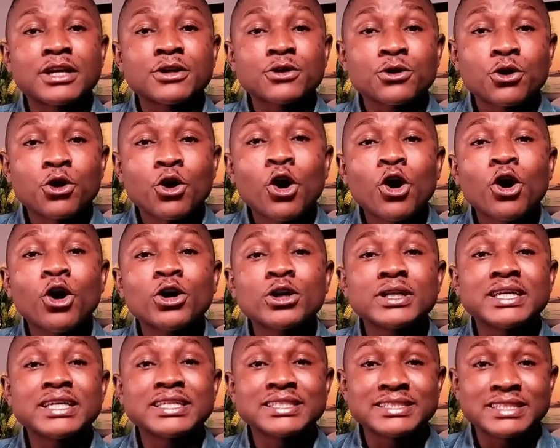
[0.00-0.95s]
And
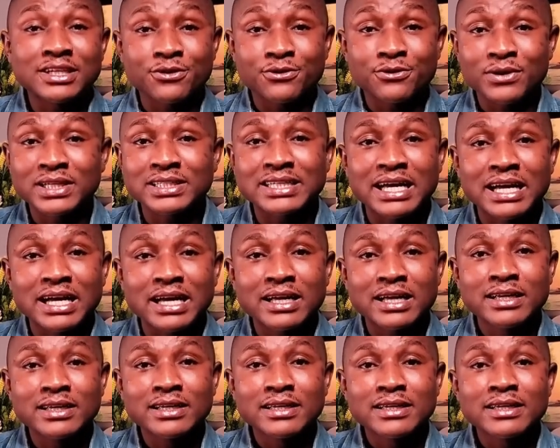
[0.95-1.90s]
God is the
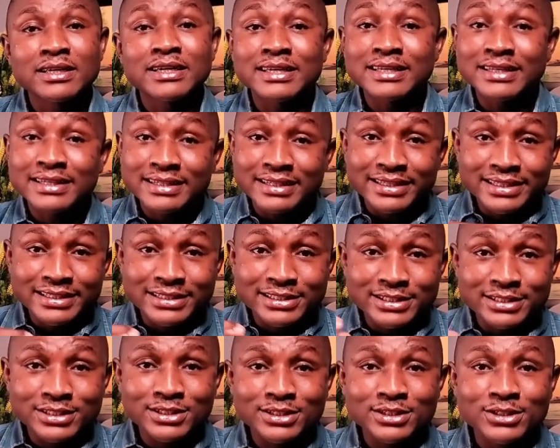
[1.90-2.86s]
greater in
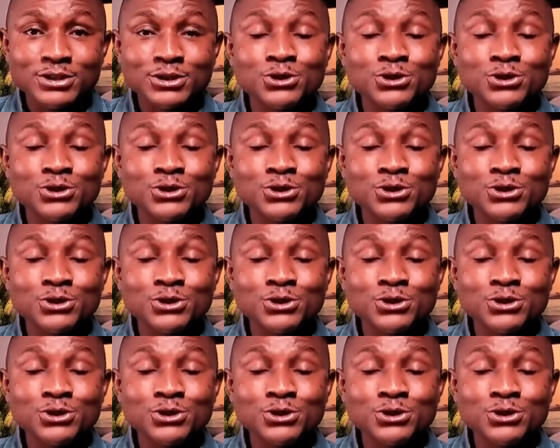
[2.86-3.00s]
this